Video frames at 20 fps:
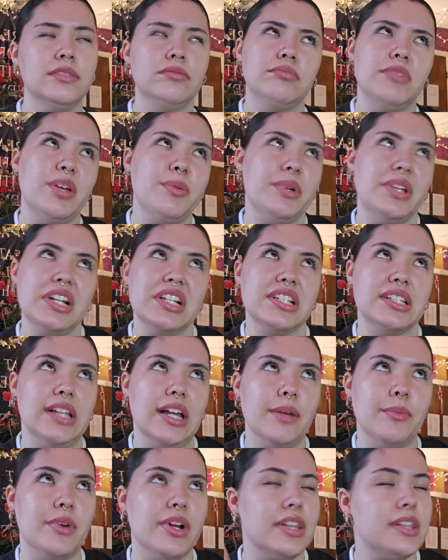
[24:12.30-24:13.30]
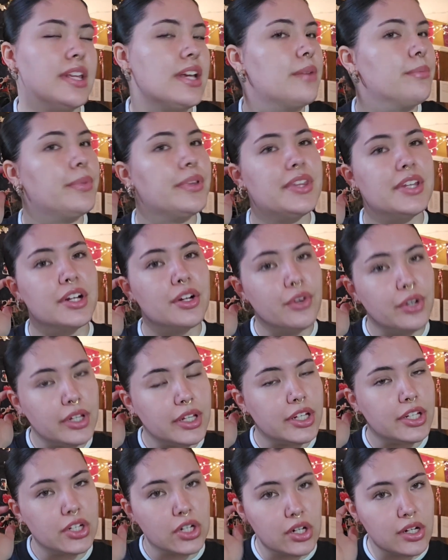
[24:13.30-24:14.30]
maybe it is a Lion Brand thing, but the
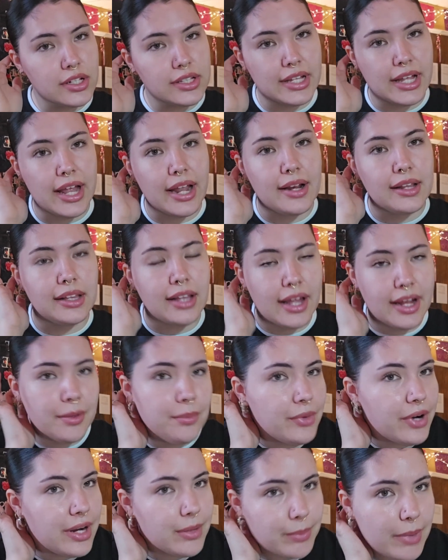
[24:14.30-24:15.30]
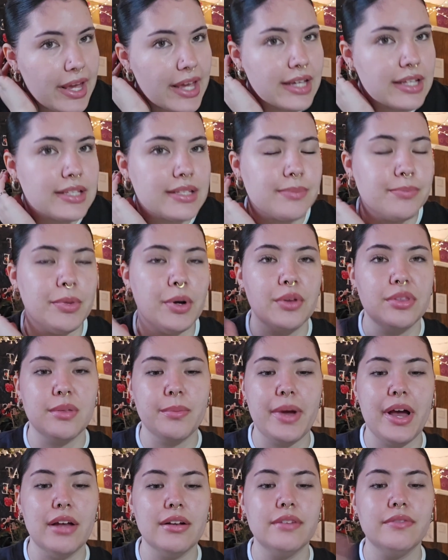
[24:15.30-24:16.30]
acrylic yarn that Lion Brand makes, both the
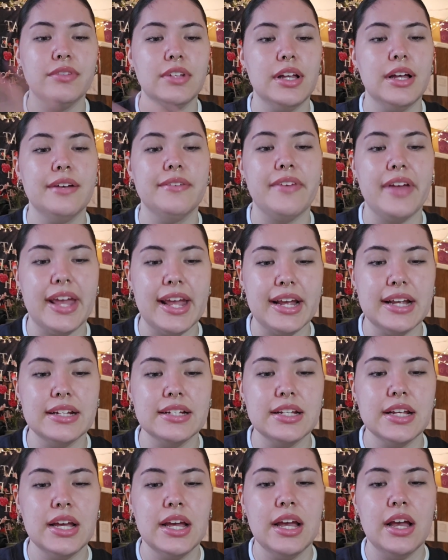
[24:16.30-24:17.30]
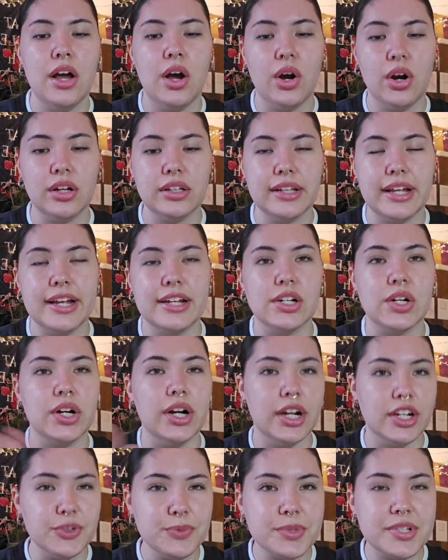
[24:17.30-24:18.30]
Pound of Love and Heartland, are
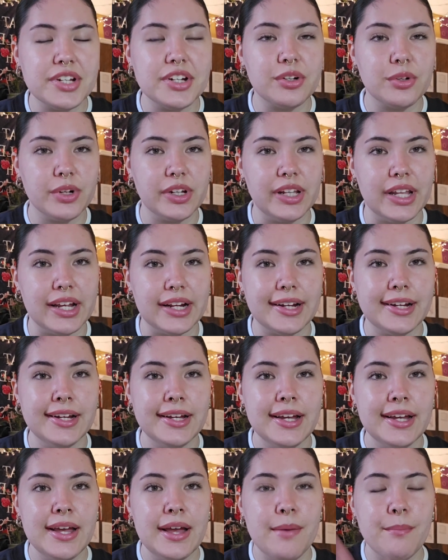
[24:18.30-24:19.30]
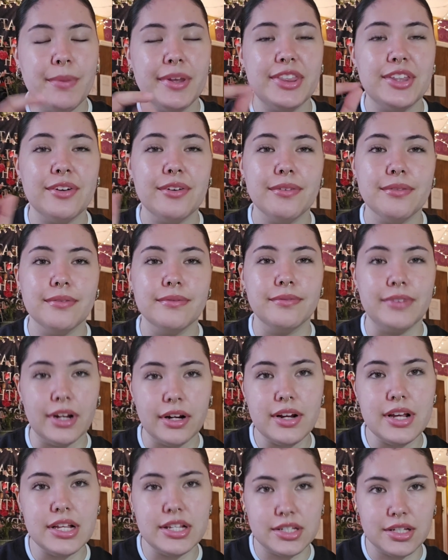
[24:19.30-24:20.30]
100% acrylic. But they're
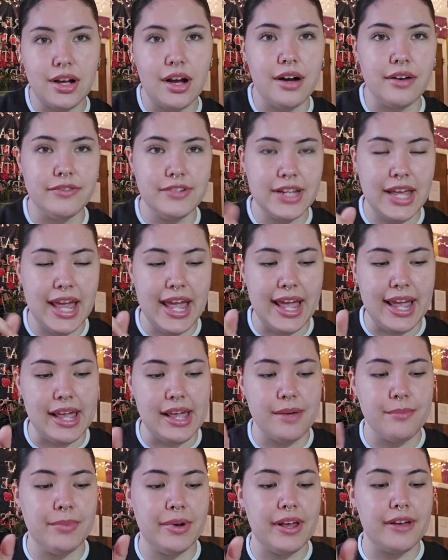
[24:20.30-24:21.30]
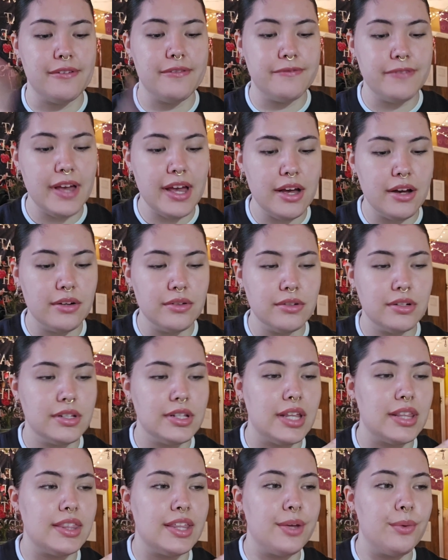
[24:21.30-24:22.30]
very soft, but I found
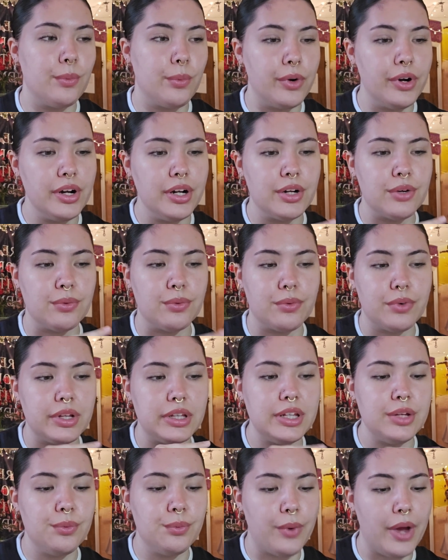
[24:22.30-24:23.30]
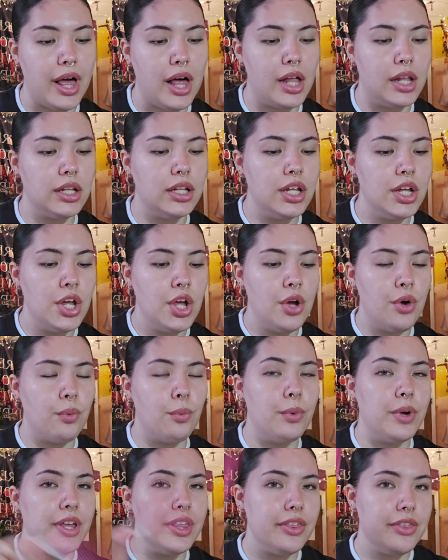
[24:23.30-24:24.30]
that they work really well
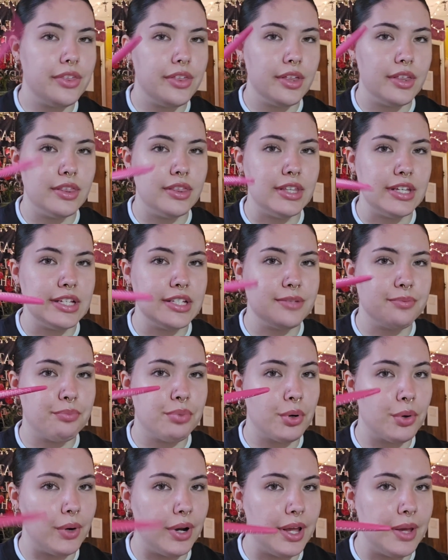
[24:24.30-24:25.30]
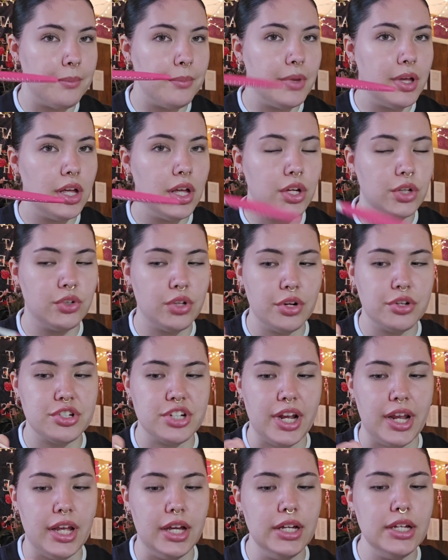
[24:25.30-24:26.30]
with these Prim
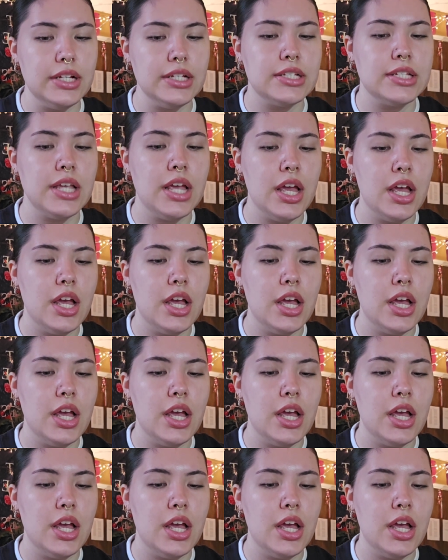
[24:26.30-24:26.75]
crochet hooks.